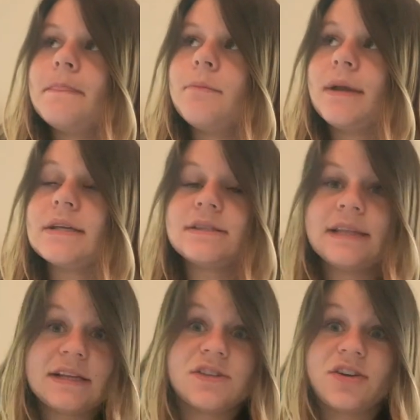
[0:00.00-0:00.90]
because
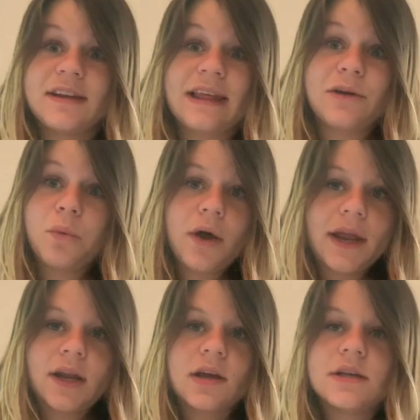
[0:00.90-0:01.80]
they started at like
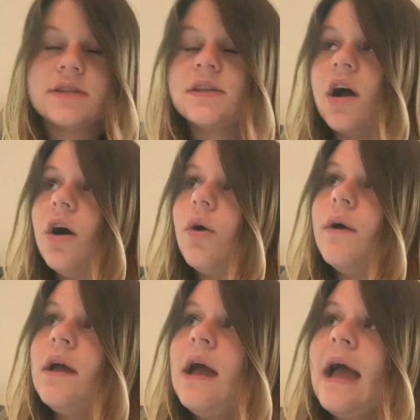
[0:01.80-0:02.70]
1. So